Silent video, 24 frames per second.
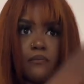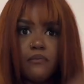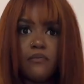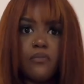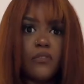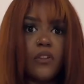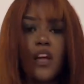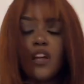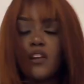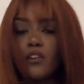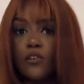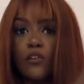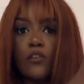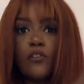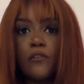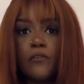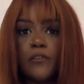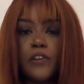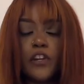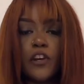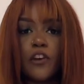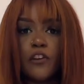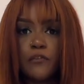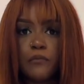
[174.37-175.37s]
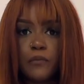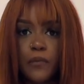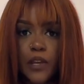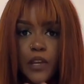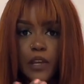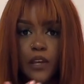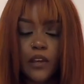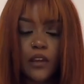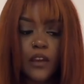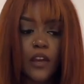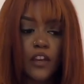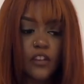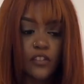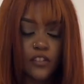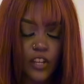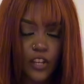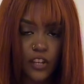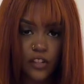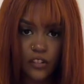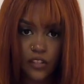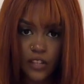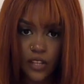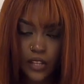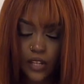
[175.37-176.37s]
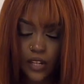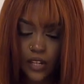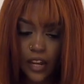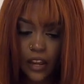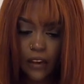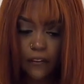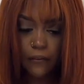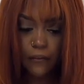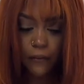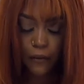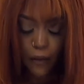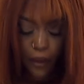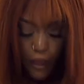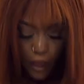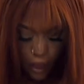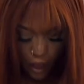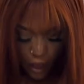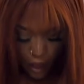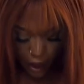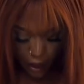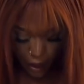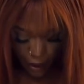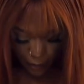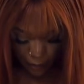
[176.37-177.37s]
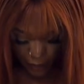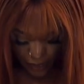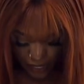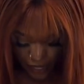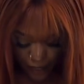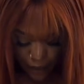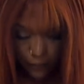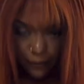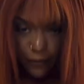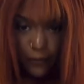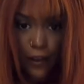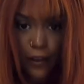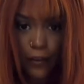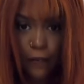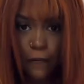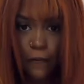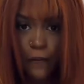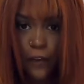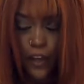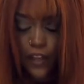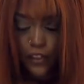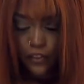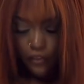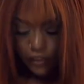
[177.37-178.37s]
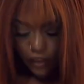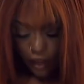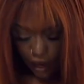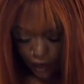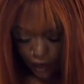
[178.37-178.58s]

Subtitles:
like long video of me so you can see the length. But yeah, I'm 5 foot, and I